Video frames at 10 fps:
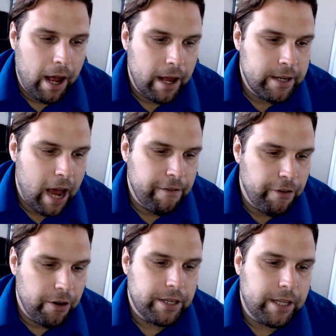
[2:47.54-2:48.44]

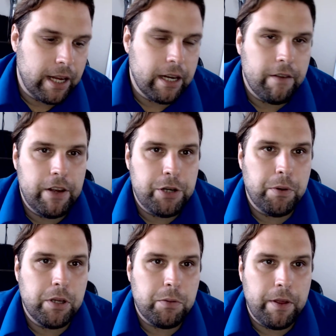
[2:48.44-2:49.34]
diverse the
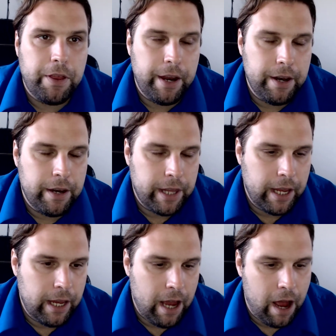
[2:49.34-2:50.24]
individuals within
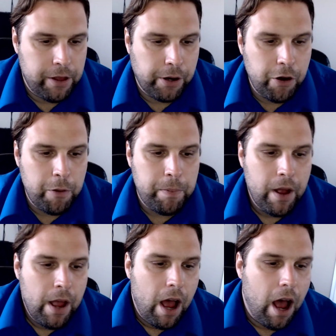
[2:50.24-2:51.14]
the group,
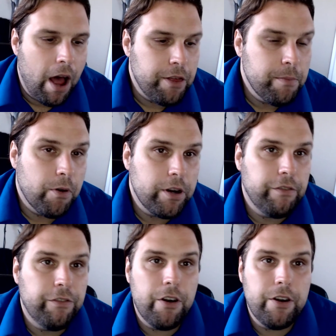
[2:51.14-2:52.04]
the more
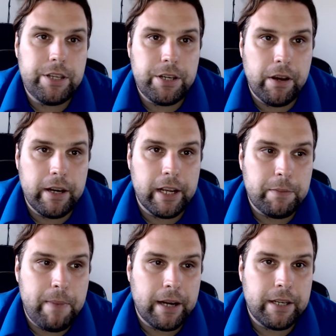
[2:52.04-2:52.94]
diverse you can
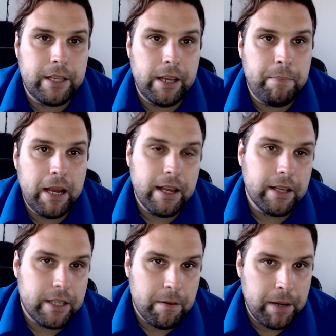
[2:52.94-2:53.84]
expect the
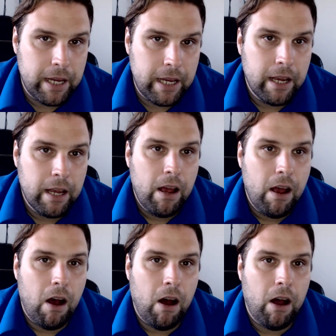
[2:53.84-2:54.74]
opinions to be
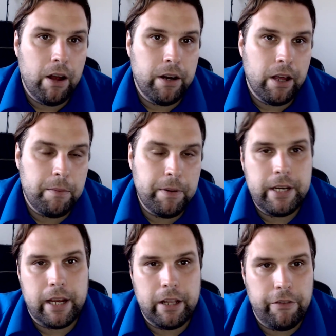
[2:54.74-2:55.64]
on the
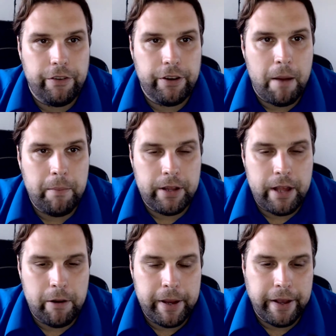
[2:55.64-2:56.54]
particular phenomena
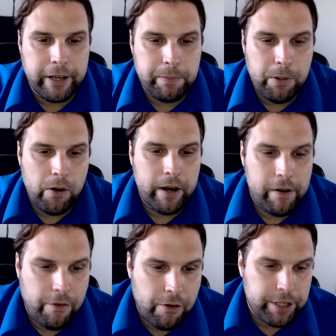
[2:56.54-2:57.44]
that are being explored. And
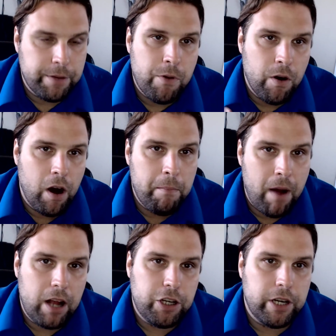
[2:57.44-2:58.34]
of course, the more
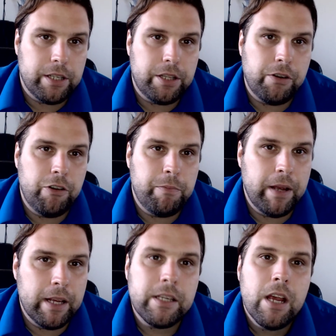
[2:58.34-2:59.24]
homogeneous the group
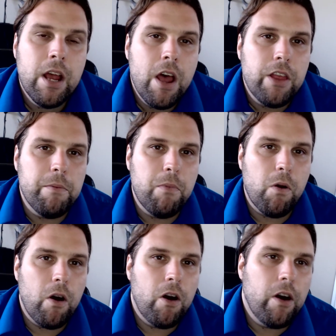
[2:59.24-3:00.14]
is, the
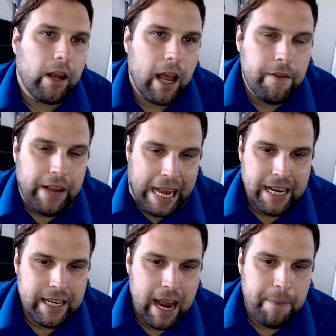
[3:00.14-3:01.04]
more kind of
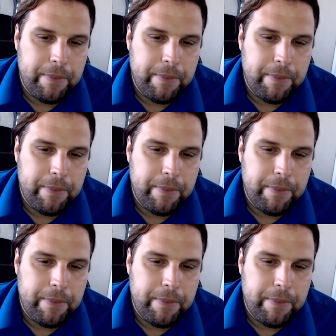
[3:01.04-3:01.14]
in-depth